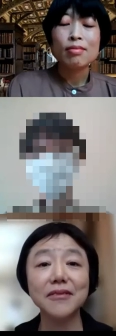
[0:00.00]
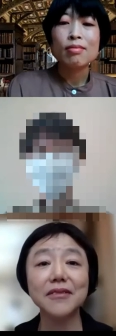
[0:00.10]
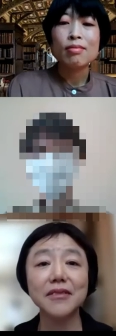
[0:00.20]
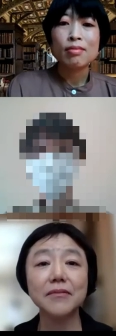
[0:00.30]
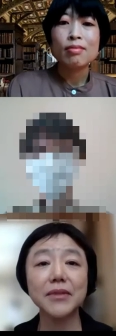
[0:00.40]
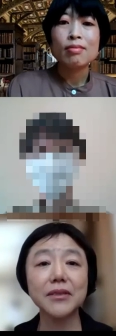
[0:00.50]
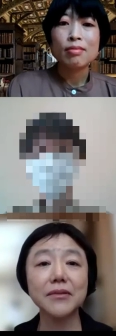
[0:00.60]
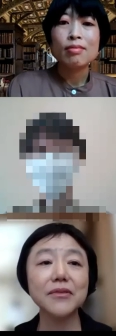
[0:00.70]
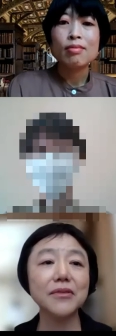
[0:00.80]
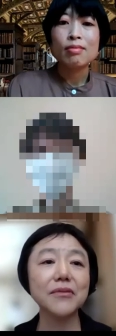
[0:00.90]
Speaker 1: Although
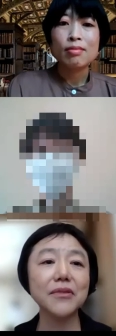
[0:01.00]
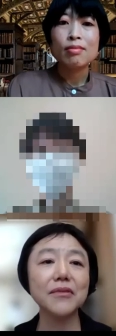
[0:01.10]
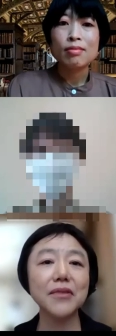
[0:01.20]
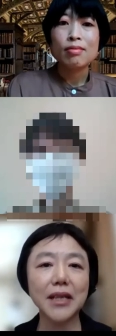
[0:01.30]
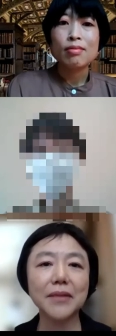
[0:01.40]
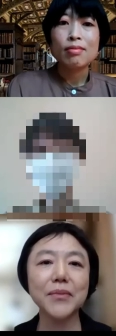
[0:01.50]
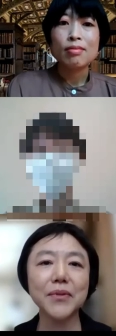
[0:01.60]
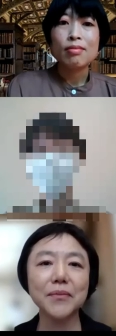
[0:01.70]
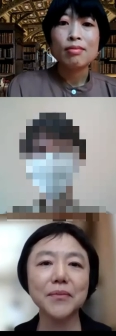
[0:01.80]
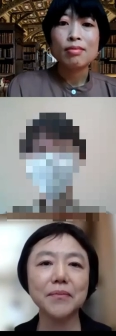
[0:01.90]
thyroid examinations
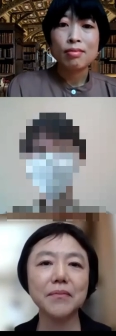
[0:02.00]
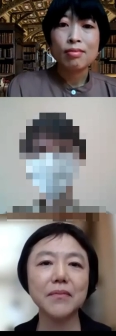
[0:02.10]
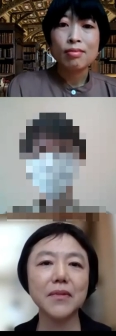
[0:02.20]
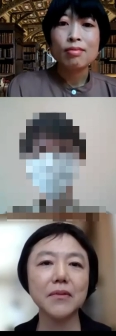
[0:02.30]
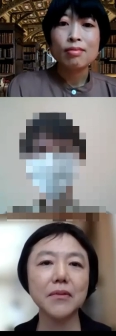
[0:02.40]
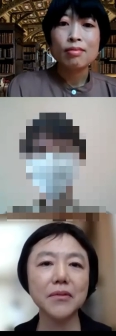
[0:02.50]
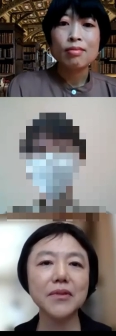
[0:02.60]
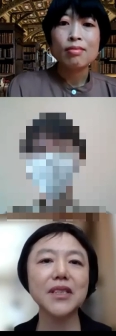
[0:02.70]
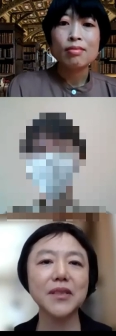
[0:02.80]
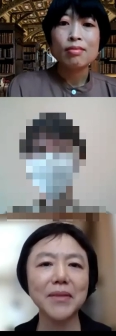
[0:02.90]
have
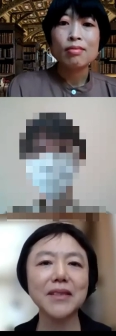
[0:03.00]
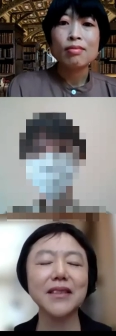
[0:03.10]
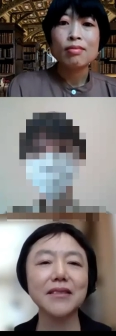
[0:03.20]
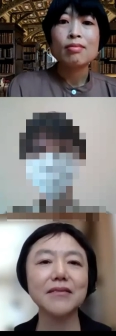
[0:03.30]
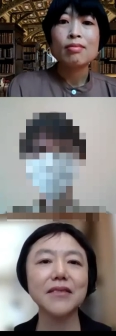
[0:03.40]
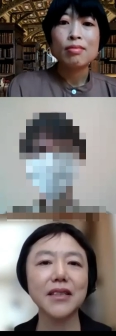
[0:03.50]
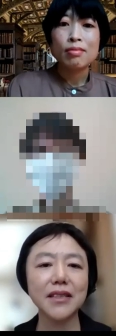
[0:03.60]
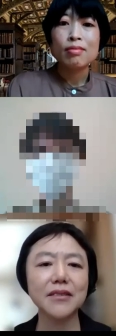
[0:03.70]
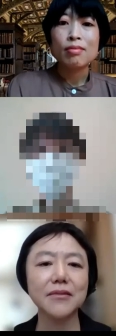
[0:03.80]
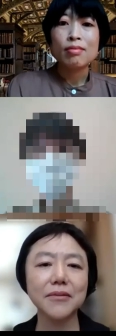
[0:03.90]
become an
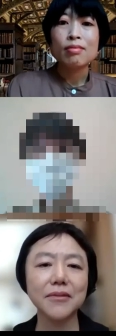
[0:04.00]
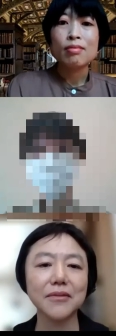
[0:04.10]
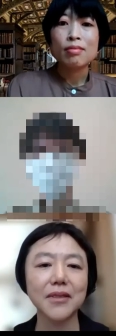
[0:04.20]
ordinary